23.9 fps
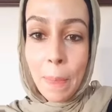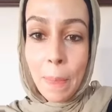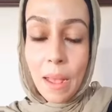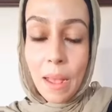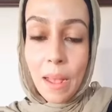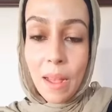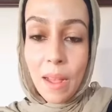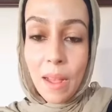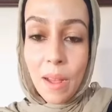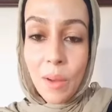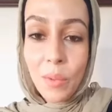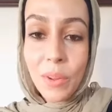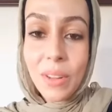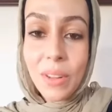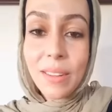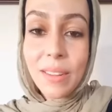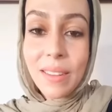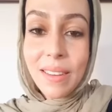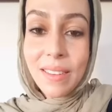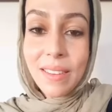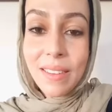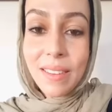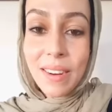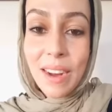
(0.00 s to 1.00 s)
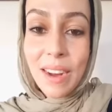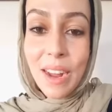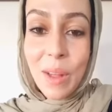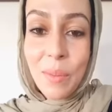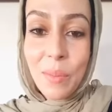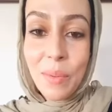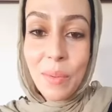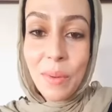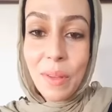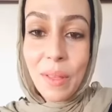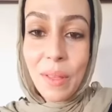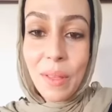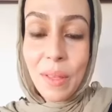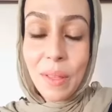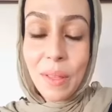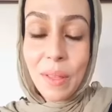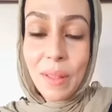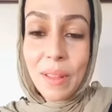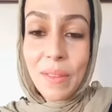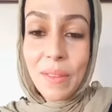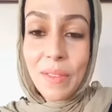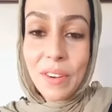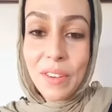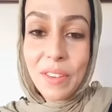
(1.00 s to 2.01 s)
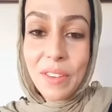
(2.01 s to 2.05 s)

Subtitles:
Will ELIXIR help with liver